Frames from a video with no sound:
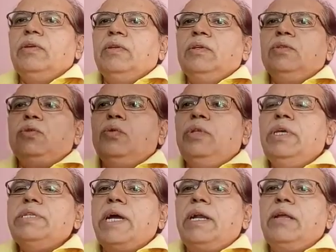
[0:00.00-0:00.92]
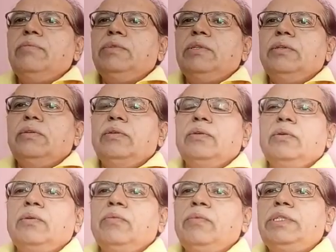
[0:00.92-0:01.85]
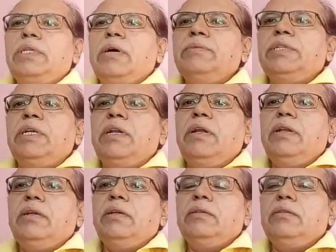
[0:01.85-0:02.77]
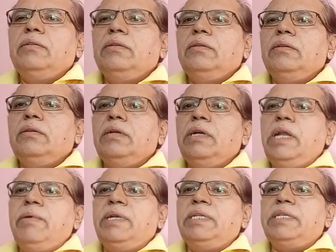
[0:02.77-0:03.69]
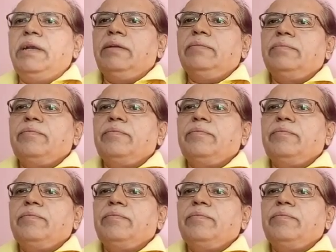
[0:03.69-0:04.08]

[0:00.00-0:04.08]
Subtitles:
So these items which comes under debit side,